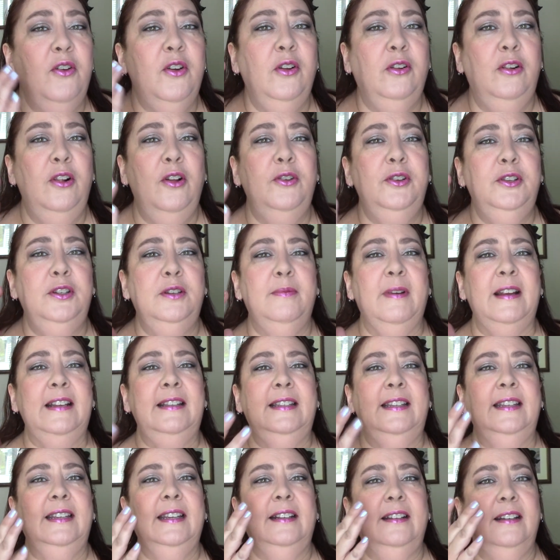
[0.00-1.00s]
close to my
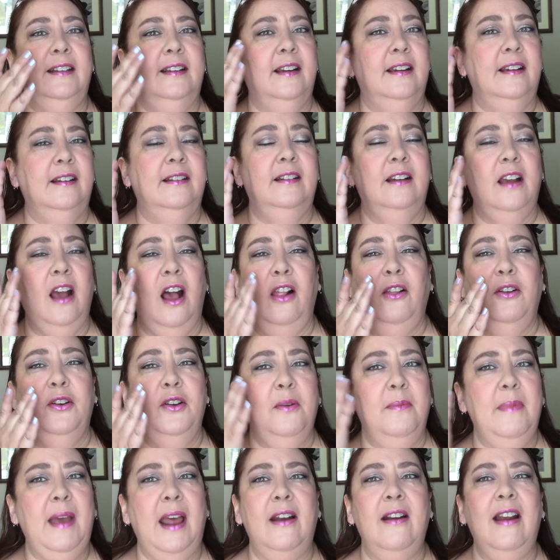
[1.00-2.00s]
skin color,
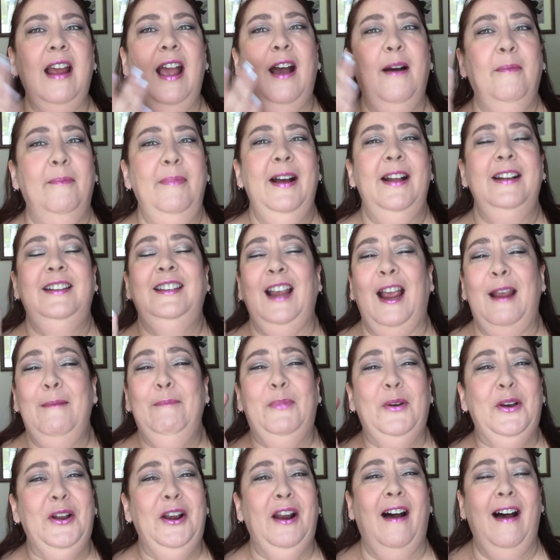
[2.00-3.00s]
no matter how much I
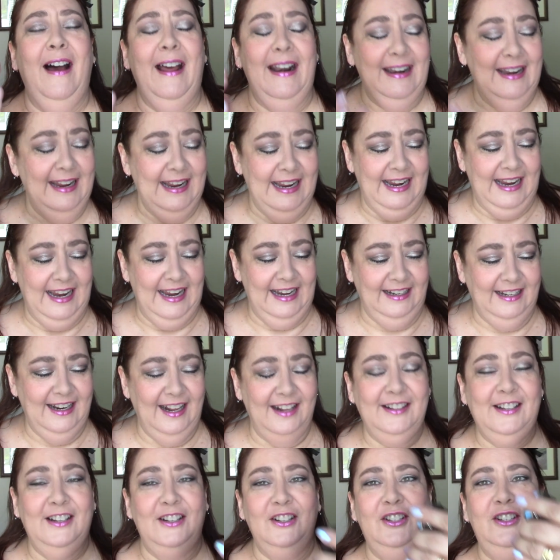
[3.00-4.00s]
put on, it
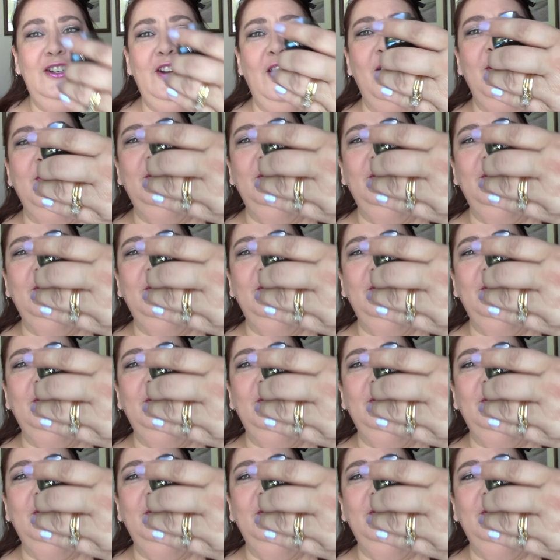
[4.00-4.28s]
doesn't show.